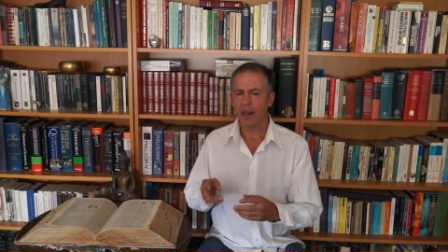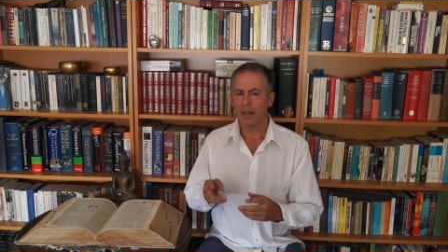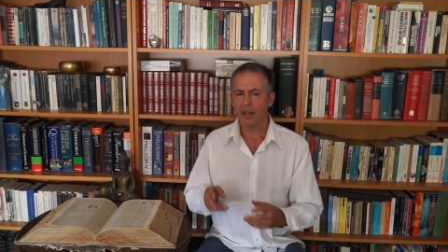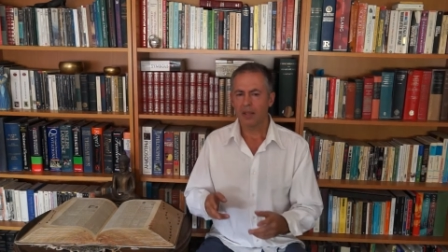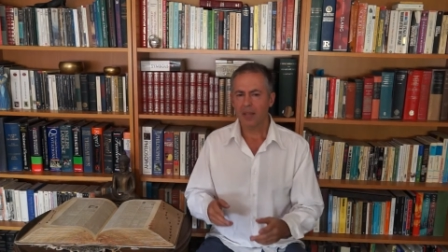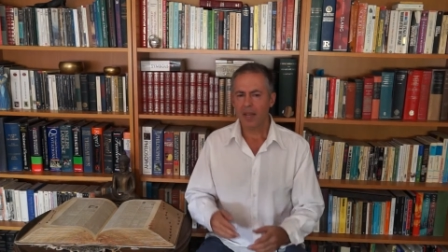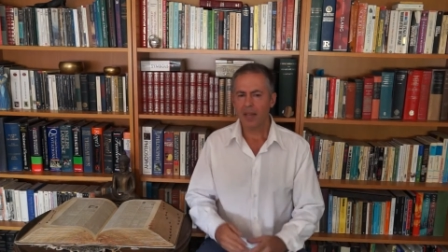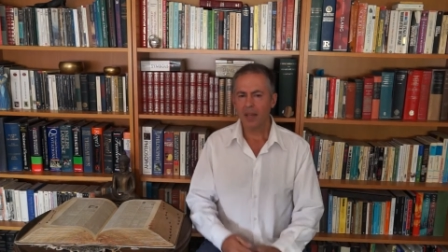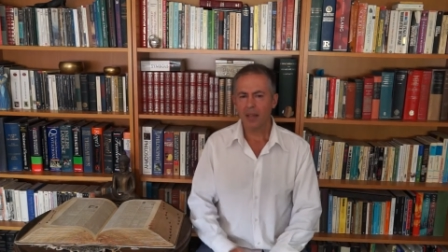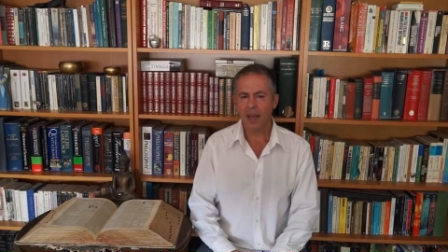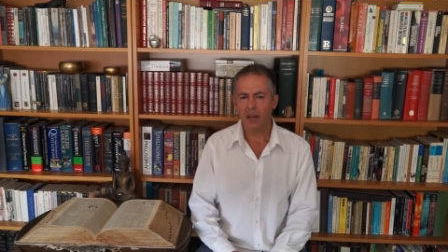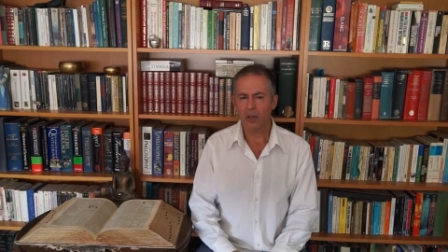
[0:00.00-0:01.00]
The second
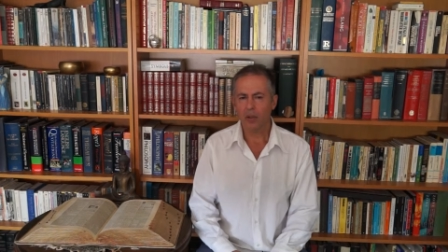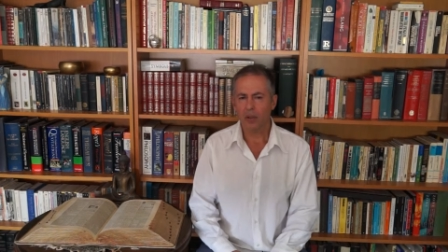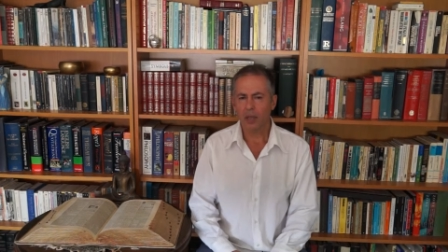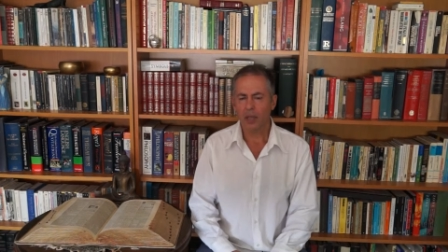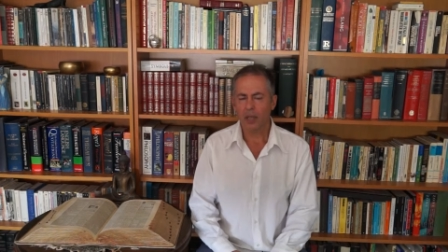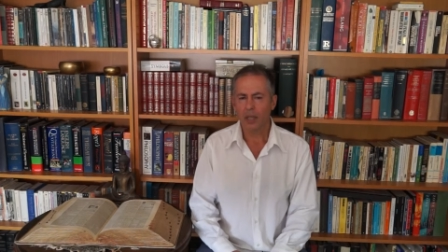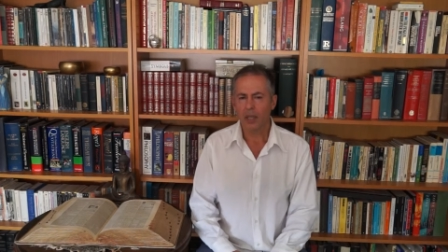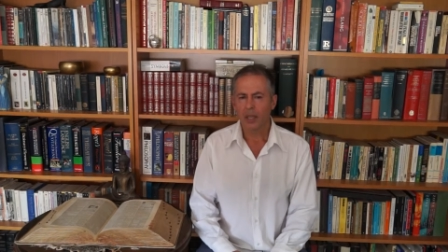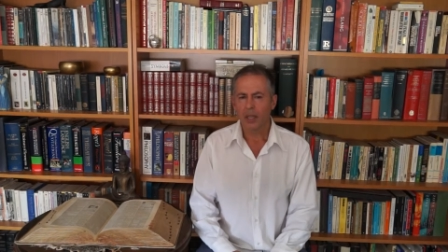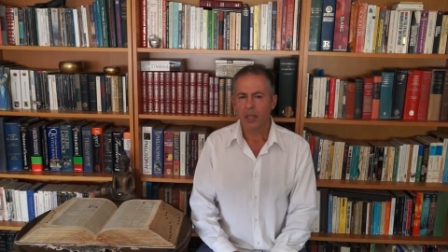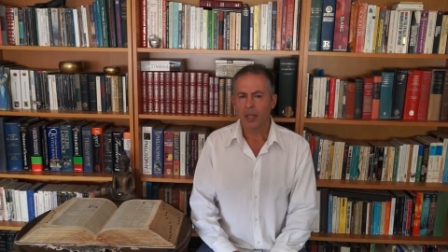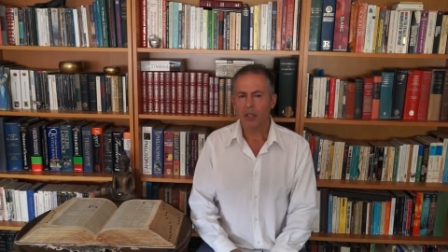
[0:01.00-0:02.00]
category
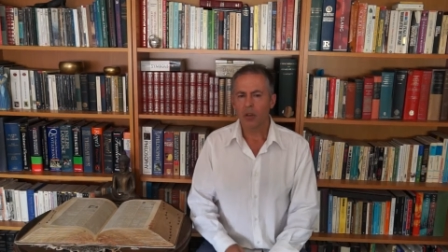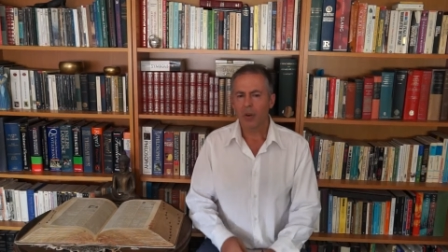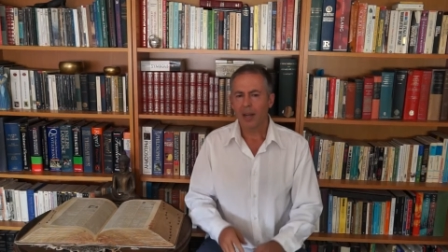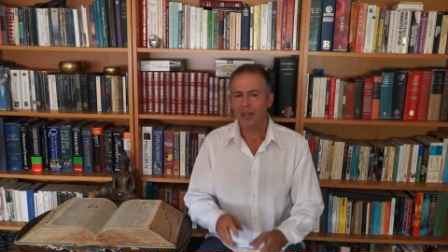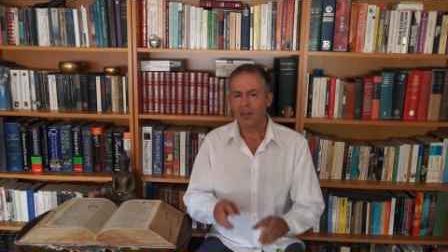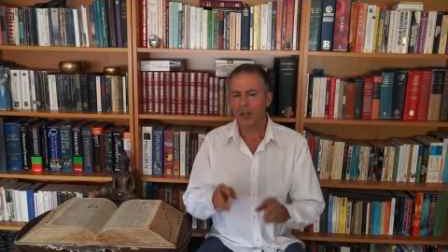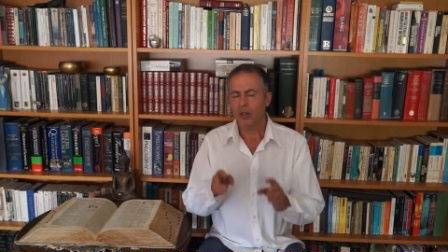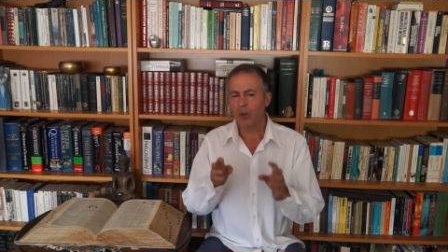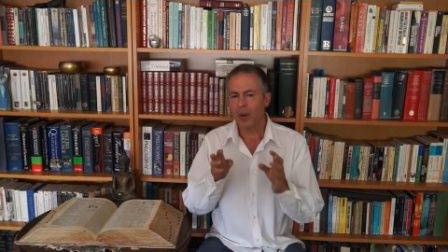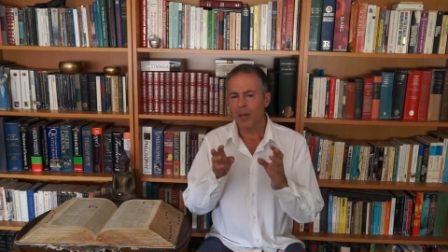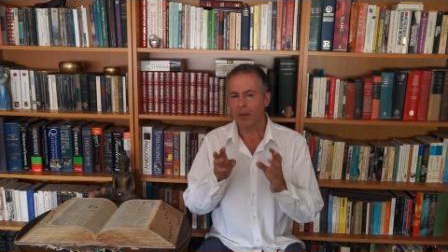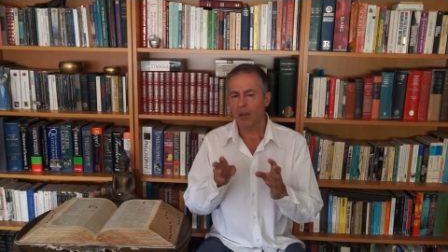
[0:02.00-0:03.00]
grants a
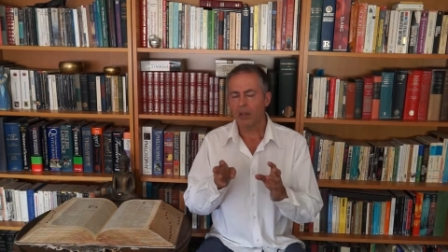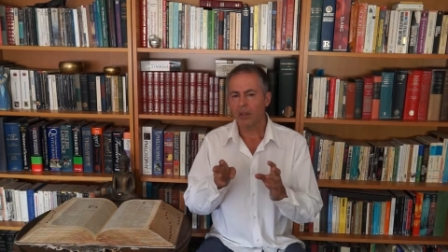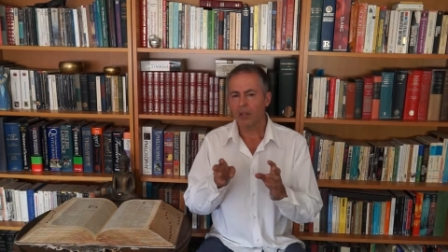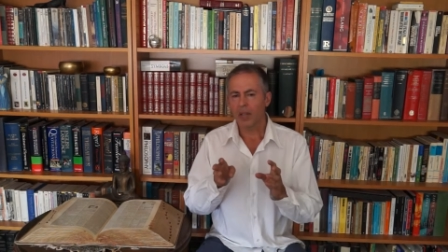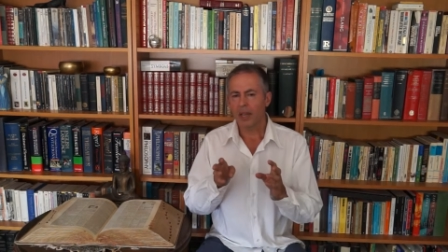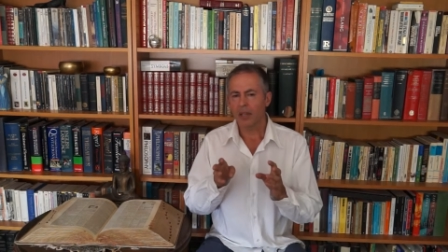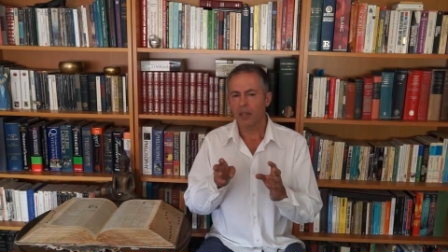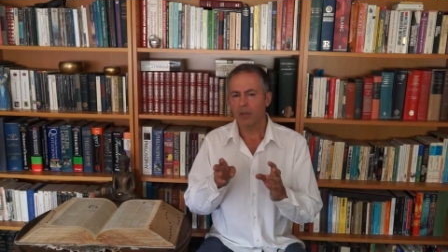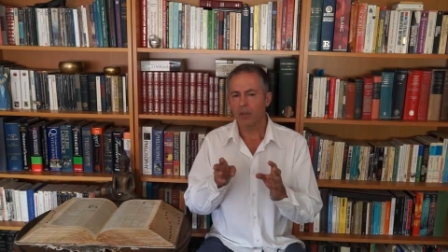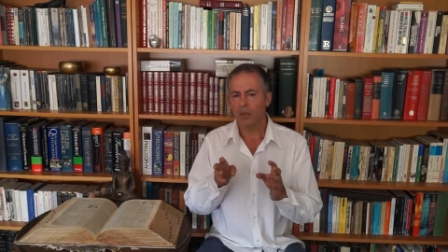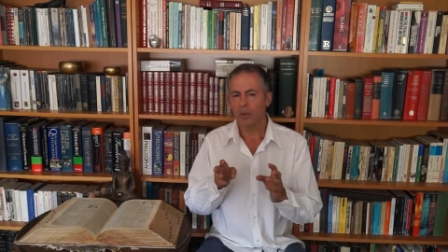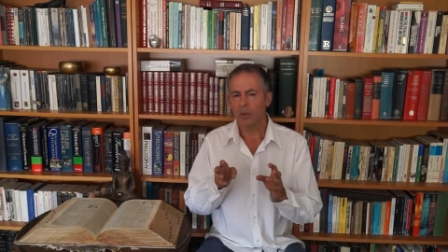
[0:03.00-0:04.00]
greater understanding of
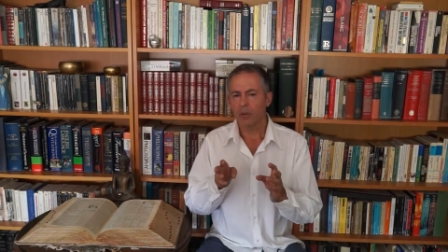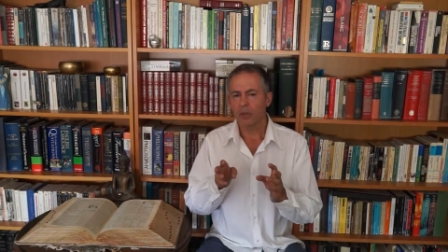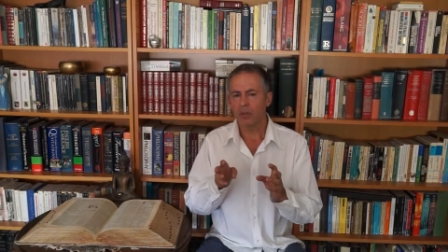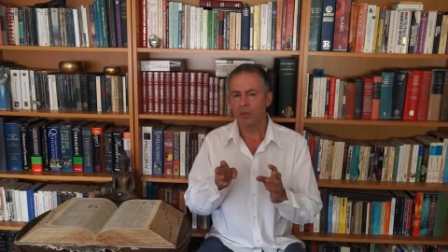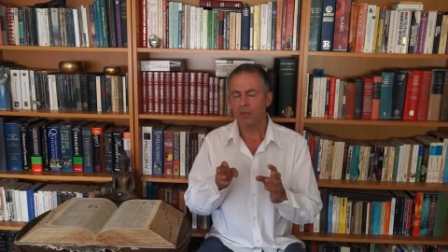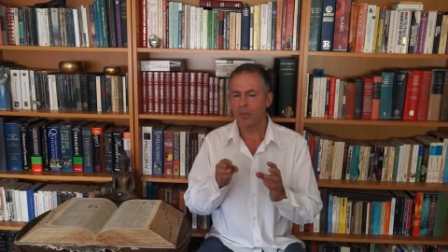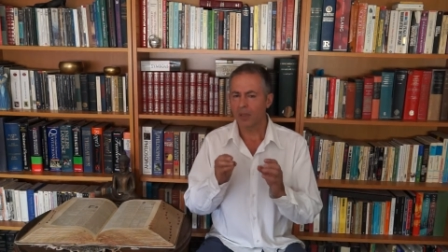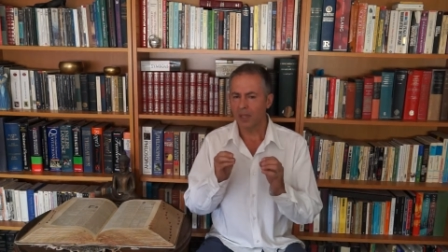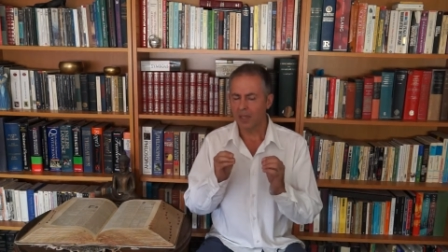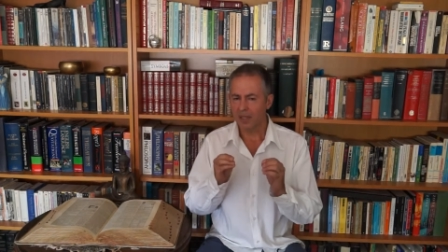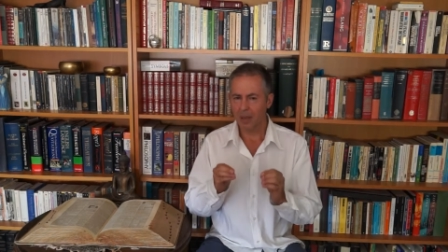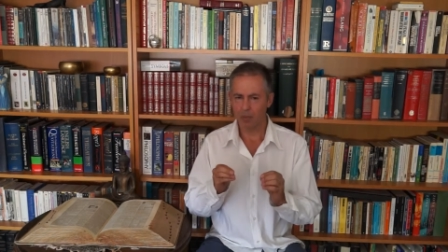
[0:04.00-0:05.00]
the word from a
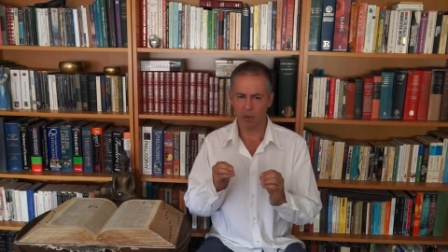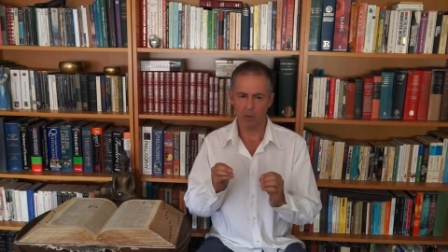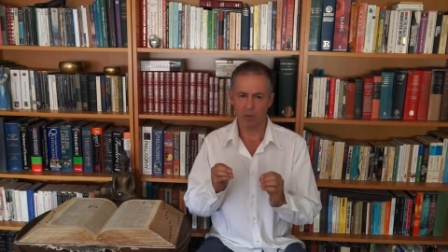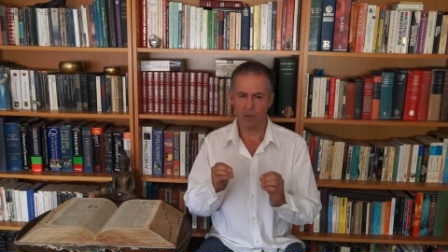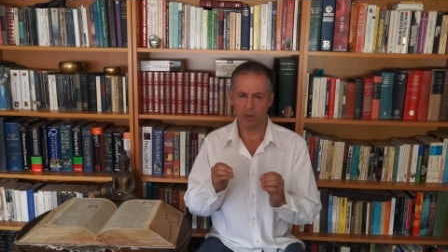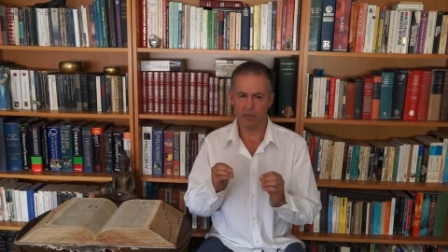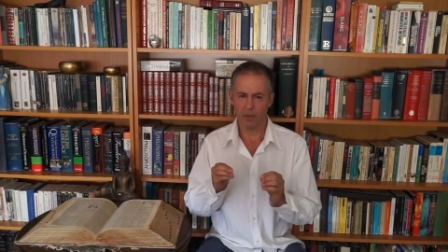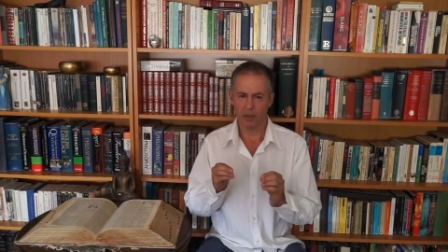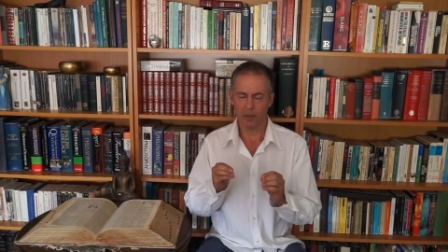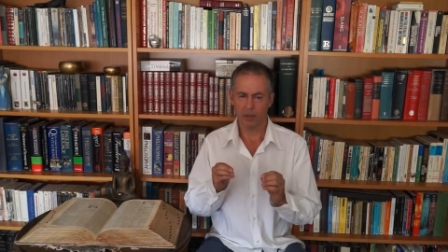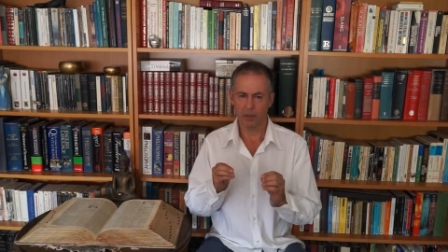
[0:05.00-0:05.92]
conceptual point of view.